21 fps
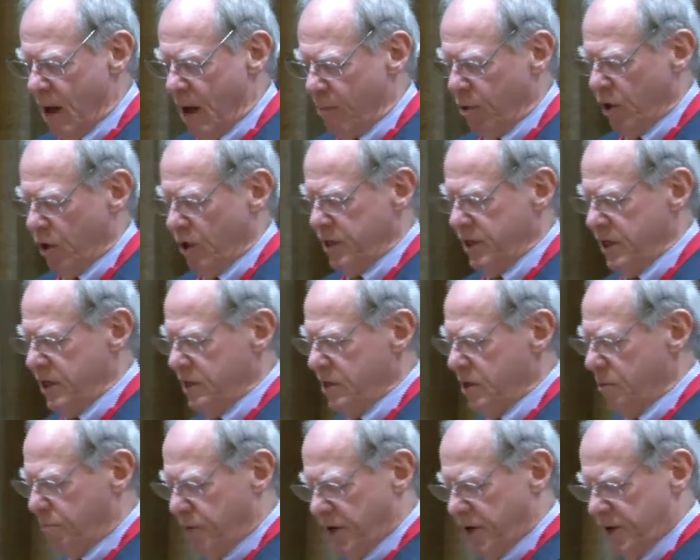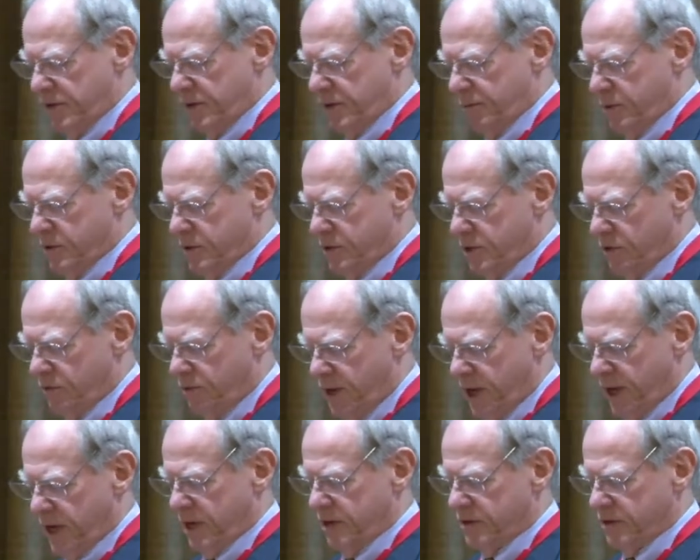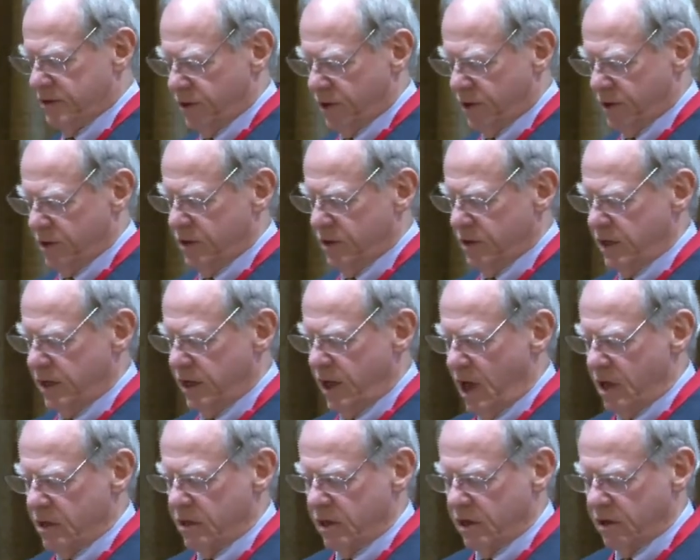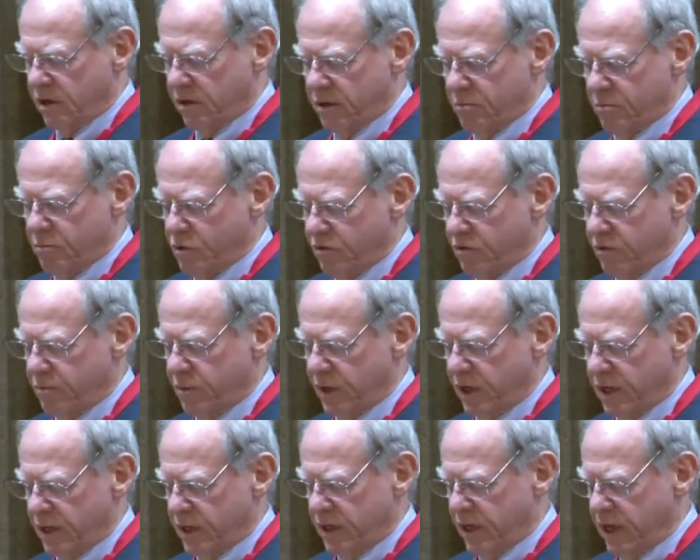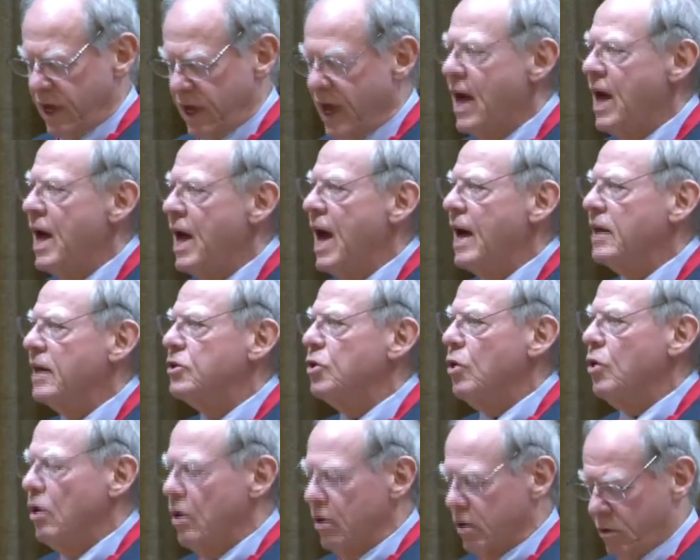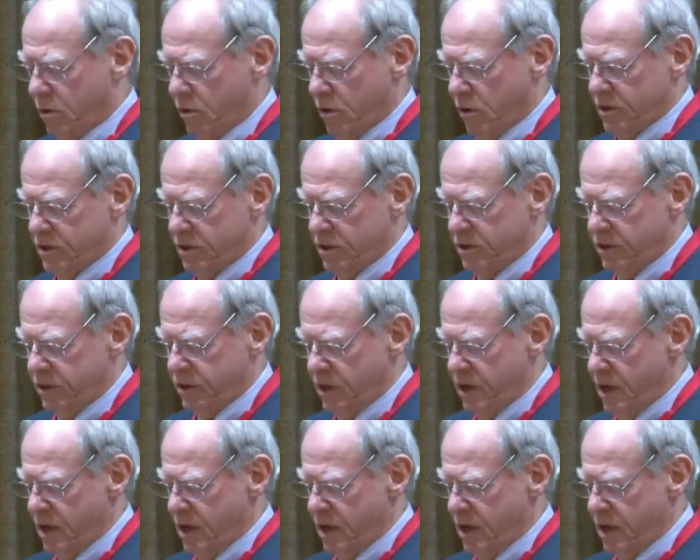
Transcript: upholding the principles of legal certainty and irremovability at all costs